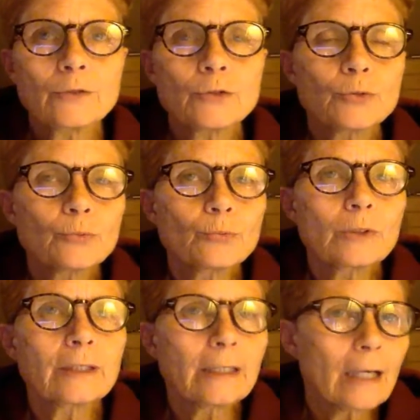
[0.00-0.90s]
to
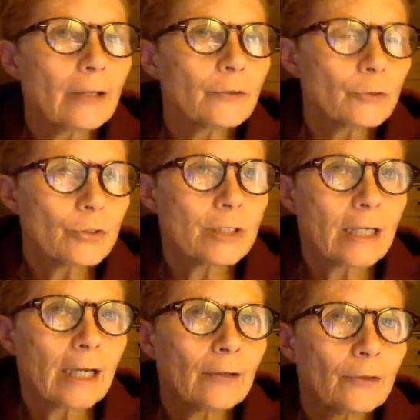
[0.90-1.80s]
really
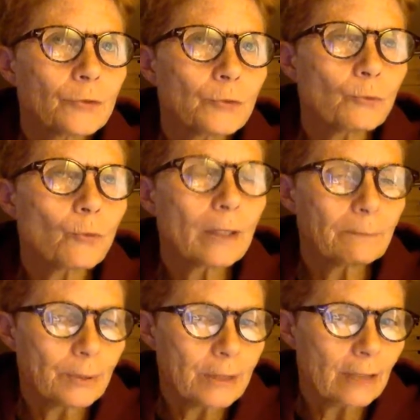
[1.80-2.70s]
understand what
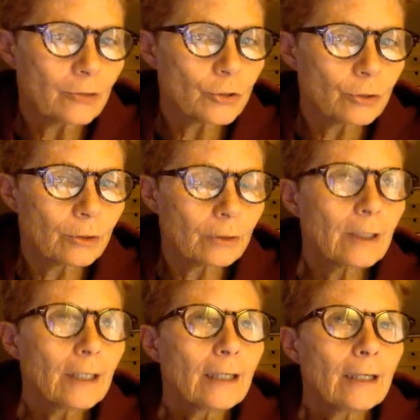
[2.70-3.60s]
potential
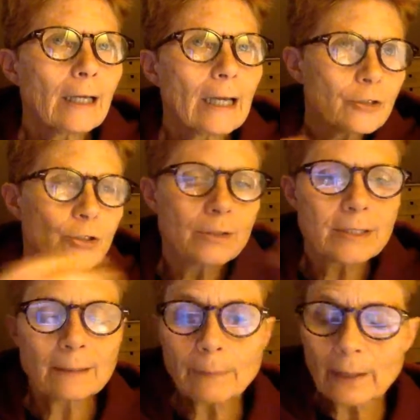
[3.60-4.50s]
actions,
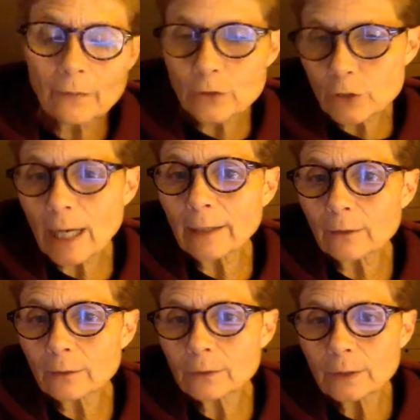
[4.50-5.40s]
say by the
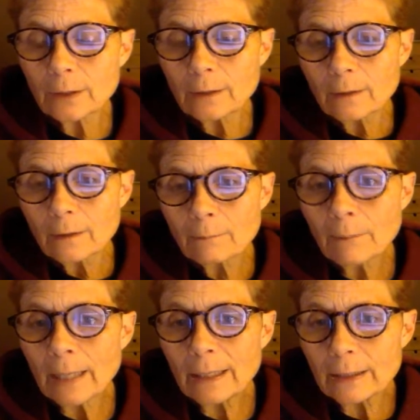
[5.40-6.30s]
child,
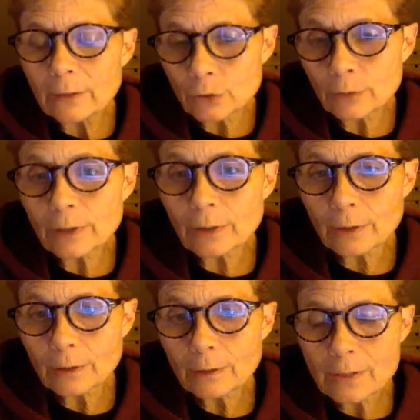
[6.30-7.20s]
may
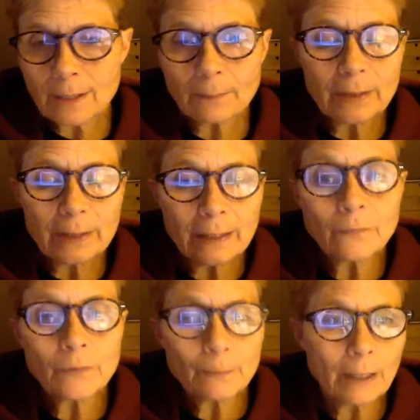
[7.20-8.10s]
trigger something
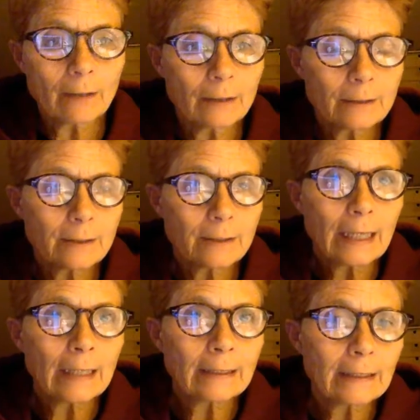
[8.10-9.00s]
in the parent
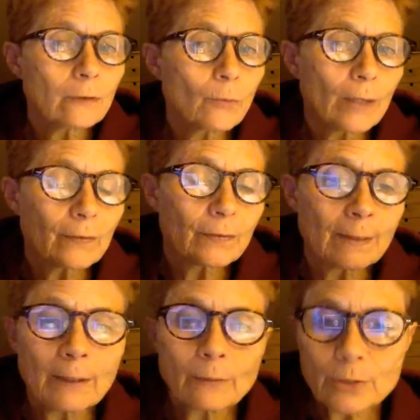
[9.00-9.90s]
and in a way that they
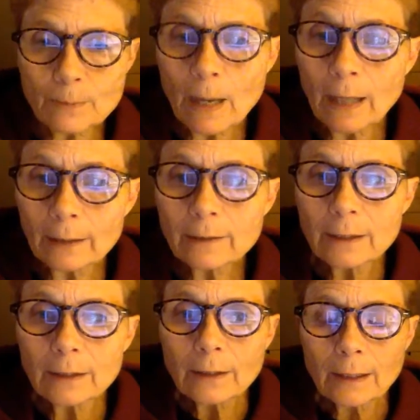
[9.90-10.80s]
may respond
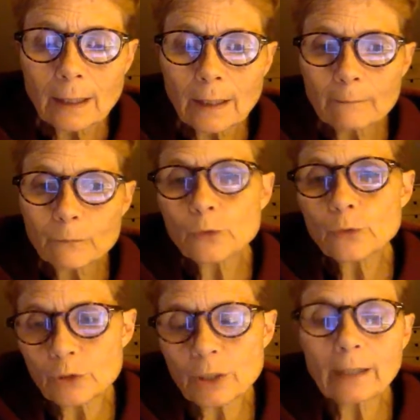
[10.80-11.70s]
to
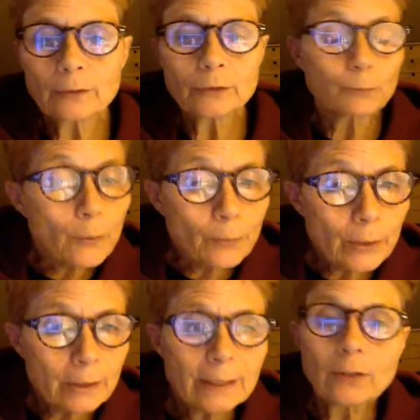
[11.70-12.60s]
the child
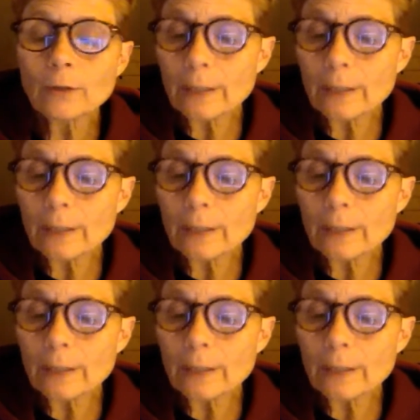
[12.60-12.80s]
appropriately or